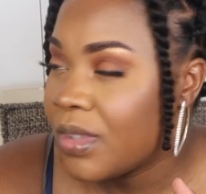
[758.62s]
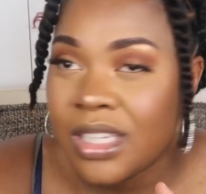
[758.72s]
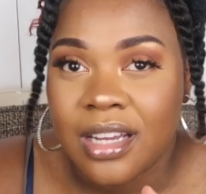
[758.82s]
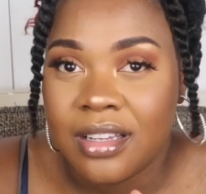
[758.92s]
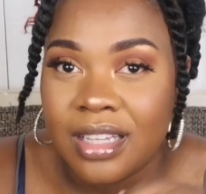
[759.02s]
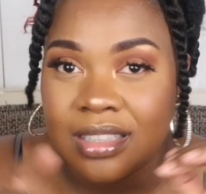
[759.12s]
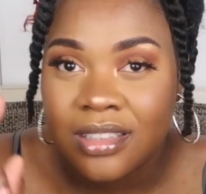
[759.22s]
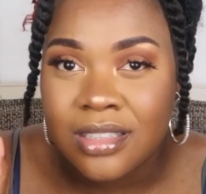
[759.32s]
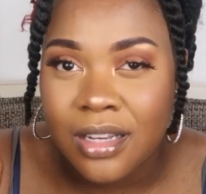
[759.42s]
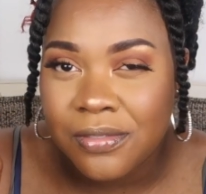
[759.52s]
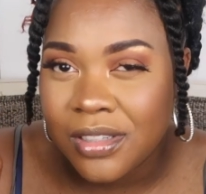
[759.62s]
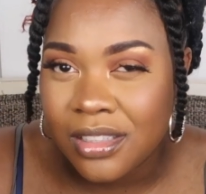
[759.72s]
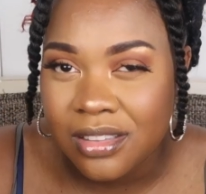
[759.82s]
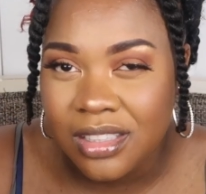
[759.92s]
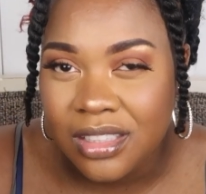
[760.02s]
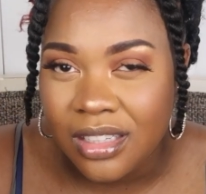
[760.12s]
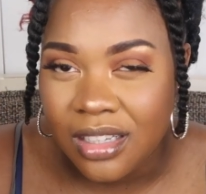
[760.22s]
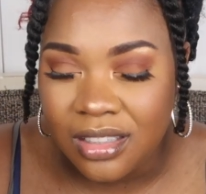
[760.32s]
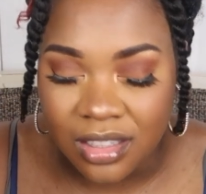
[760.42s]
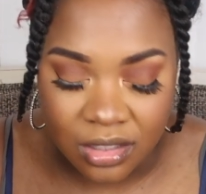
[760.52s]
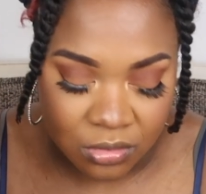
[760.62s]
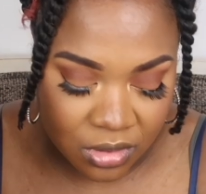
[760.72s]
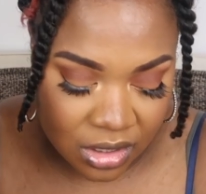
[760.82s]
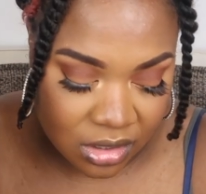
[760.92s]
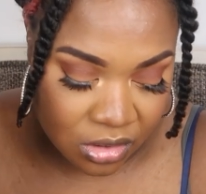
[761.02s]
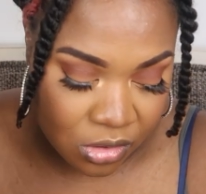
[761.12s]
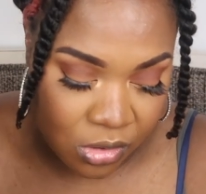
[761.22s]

yeah, that's definitely another one